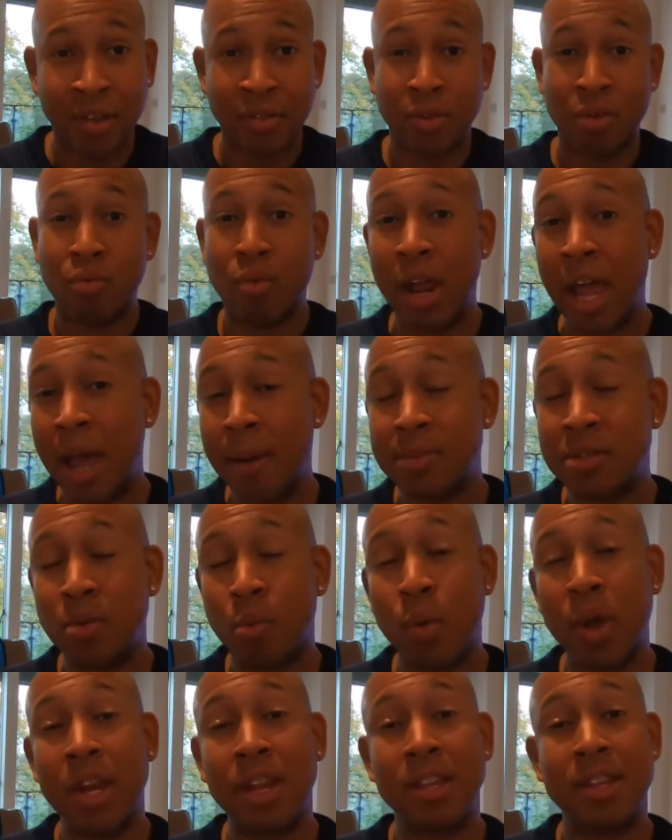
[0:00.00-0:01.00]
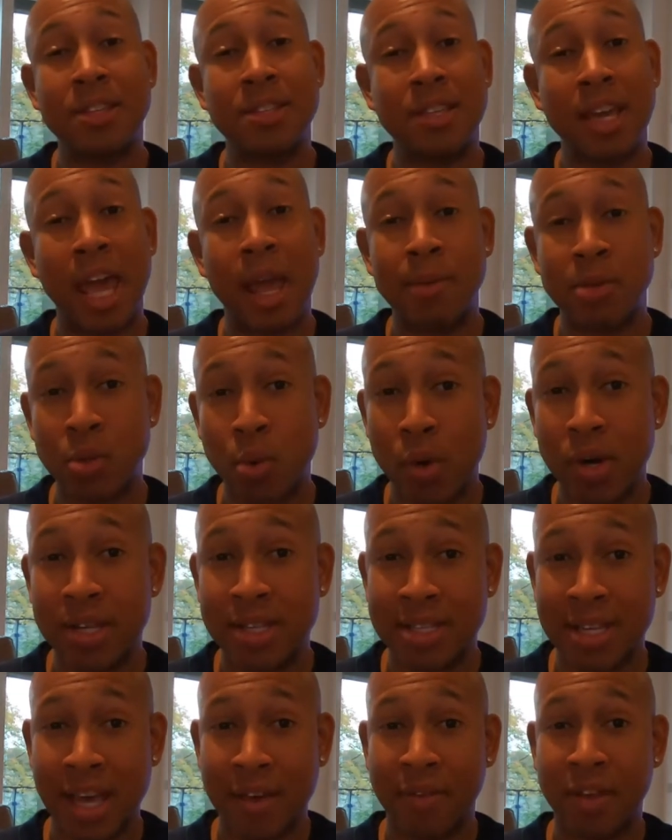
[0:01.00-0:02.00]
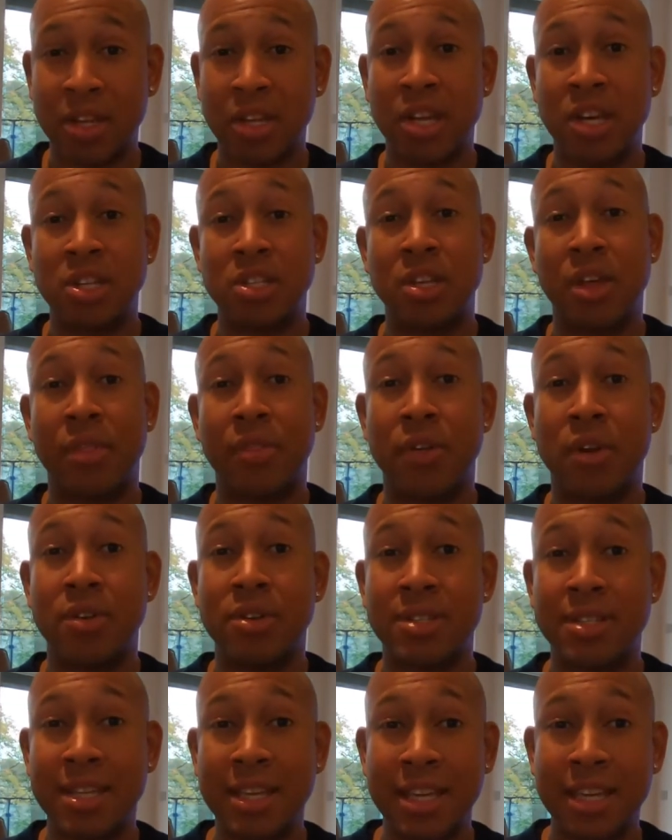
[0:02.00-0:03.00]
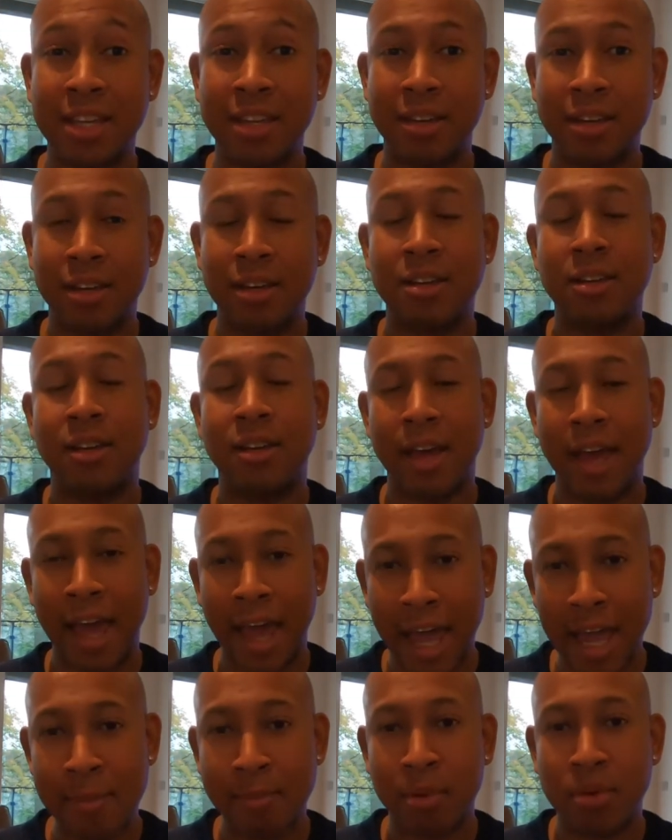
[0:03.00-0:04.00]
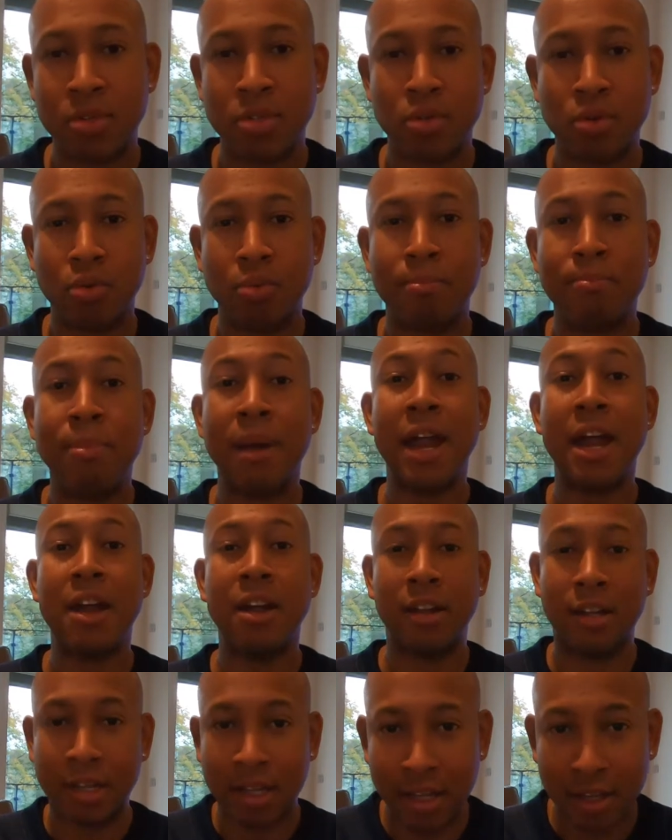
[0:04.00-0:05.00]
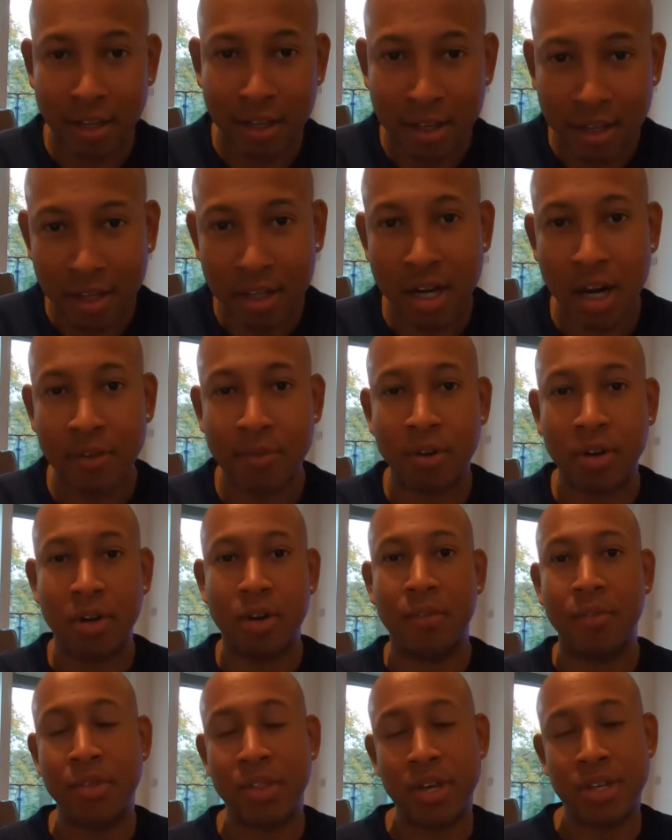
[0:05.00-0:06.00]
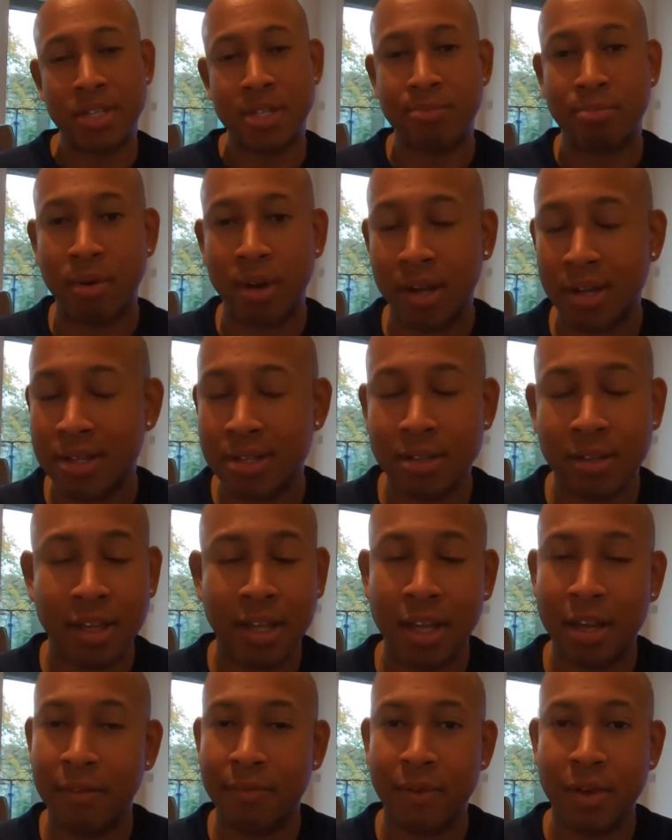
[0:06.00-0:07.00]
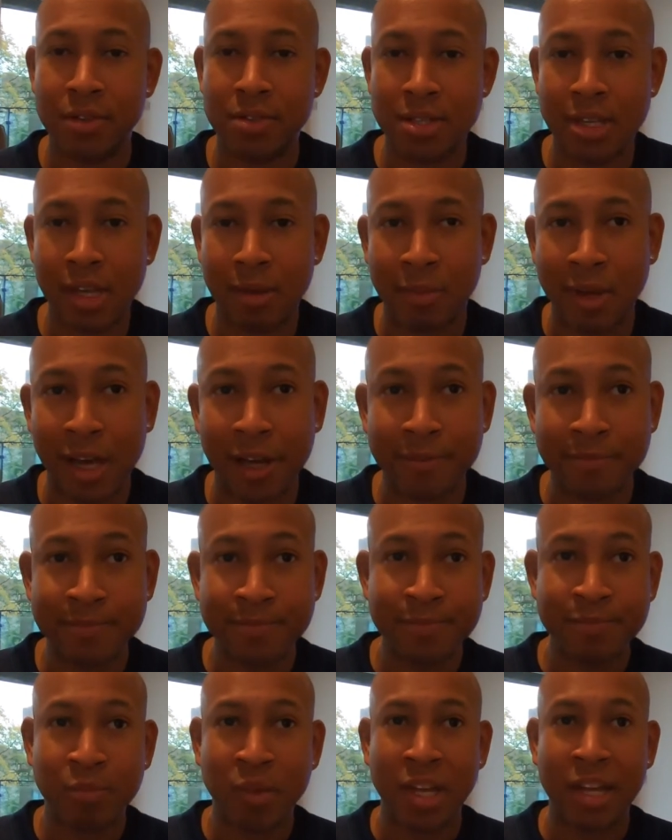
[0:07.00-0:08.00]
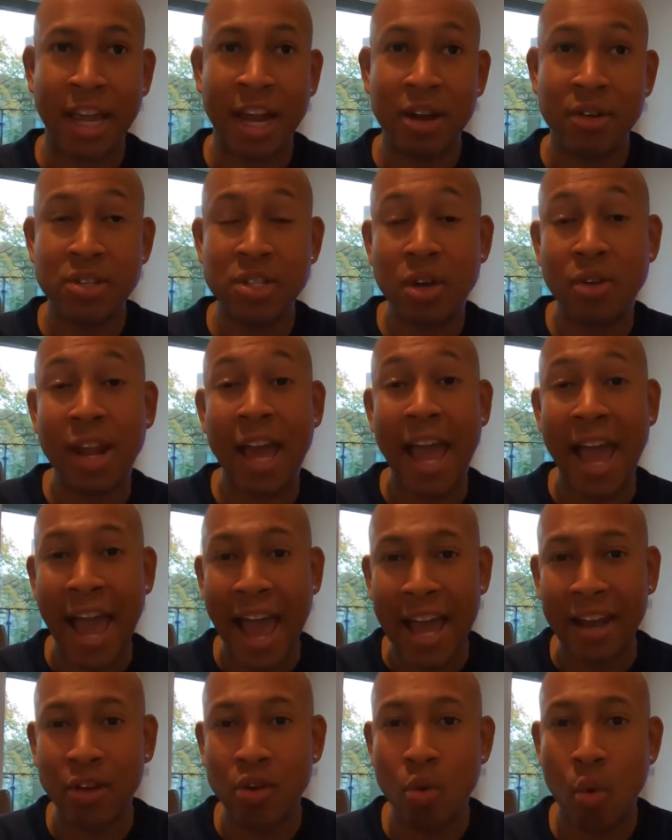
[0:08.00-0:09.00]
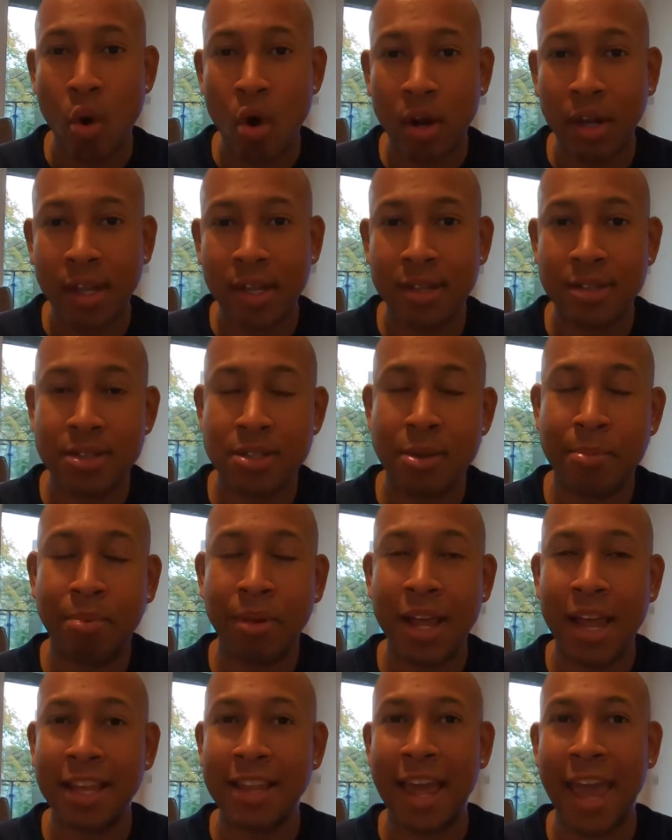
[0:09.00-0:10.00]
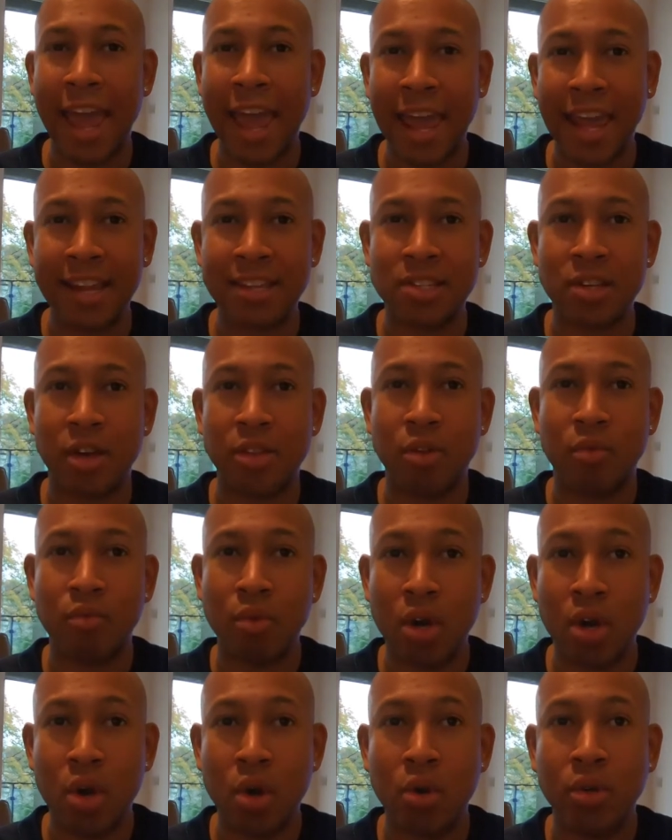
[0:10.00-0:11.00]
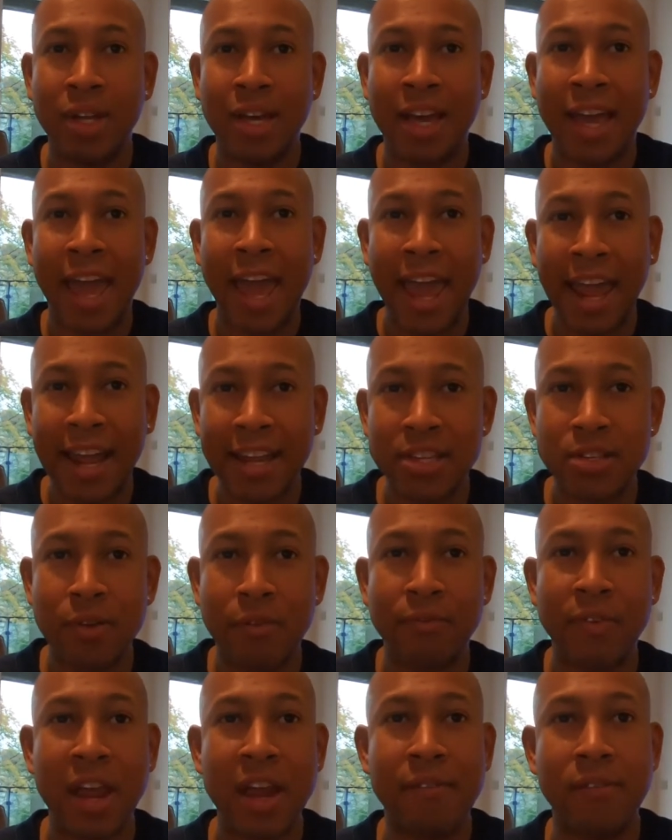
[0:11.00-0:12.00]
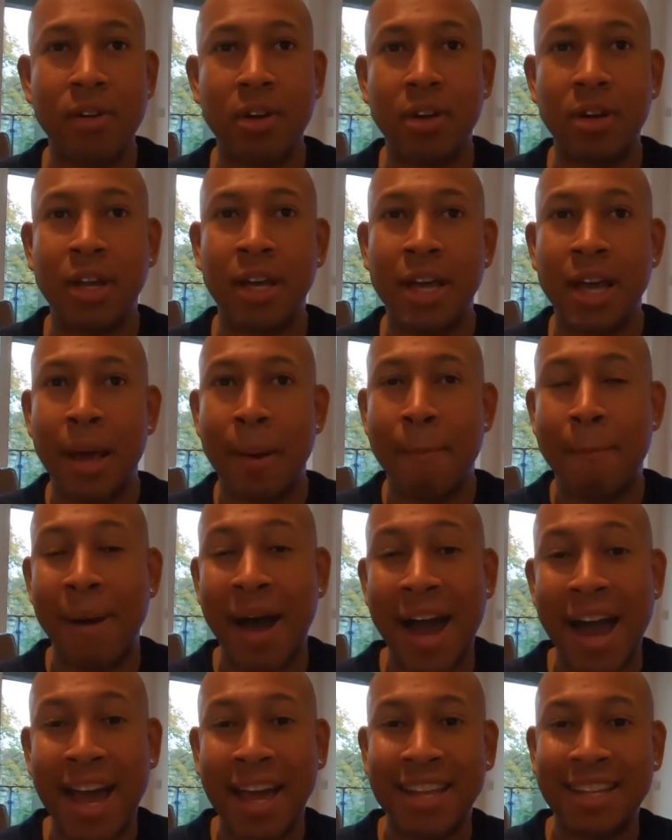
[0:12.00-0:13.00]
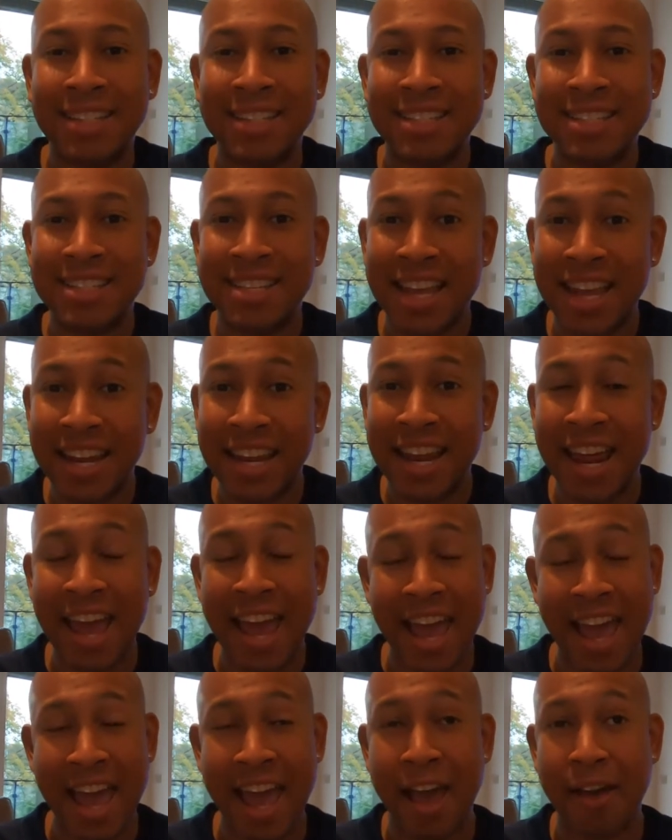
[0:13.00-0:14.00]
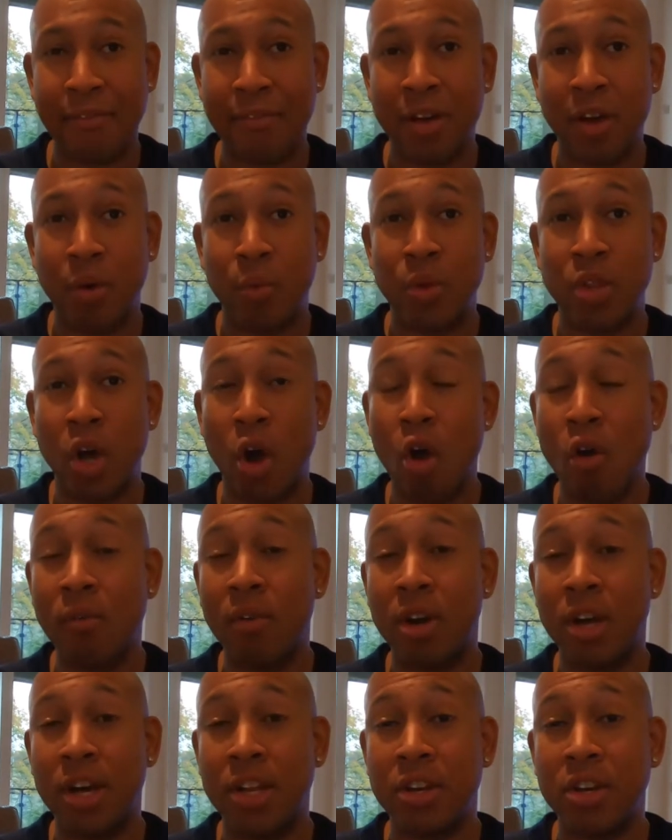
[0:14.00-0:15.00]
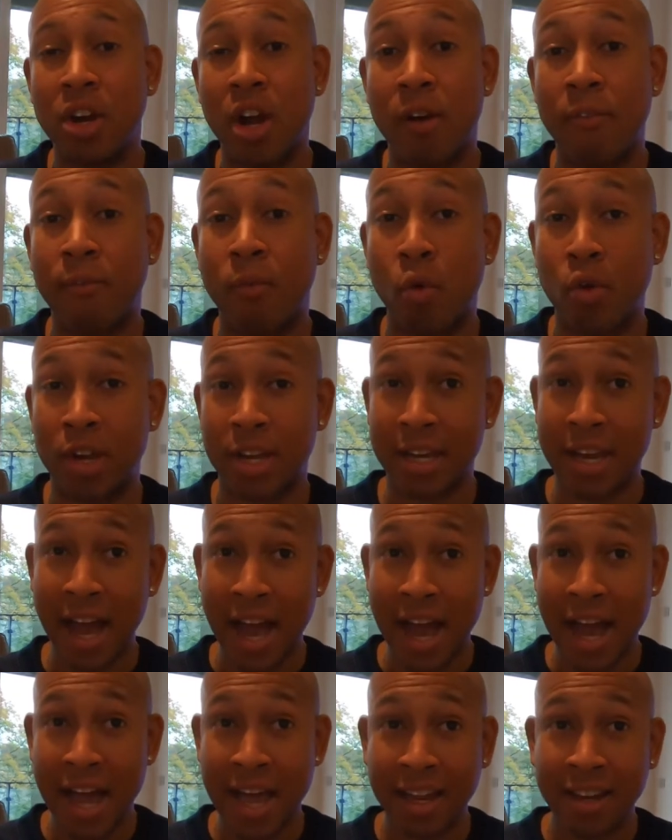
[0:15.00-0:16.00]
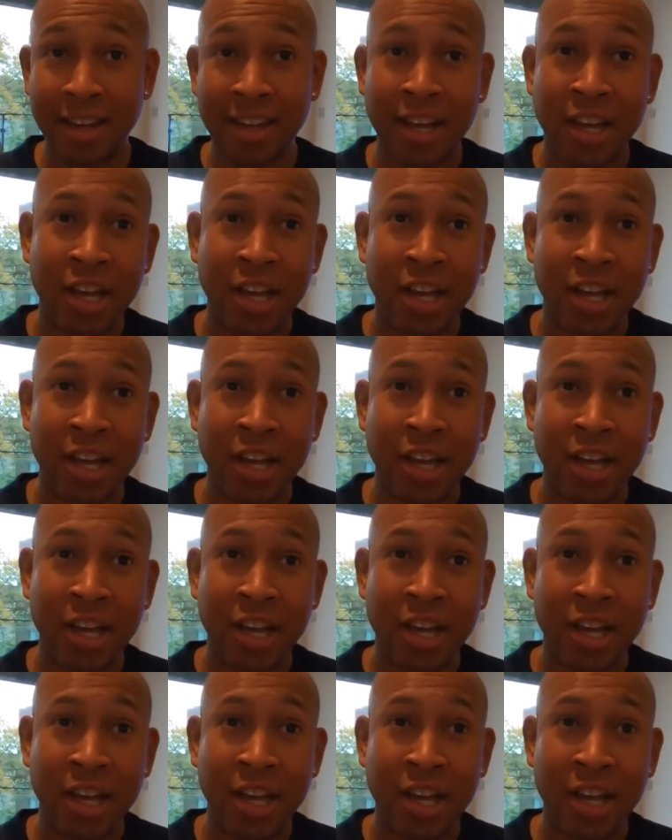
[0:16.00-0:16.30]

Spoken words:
The Rams are winning this game 27-13, able to barely cover the spread. It's still the NFL team now. Arizona at New Orleans. They're playing the Aints on the road. Aints are favored by 10.5 with the over-under of 49.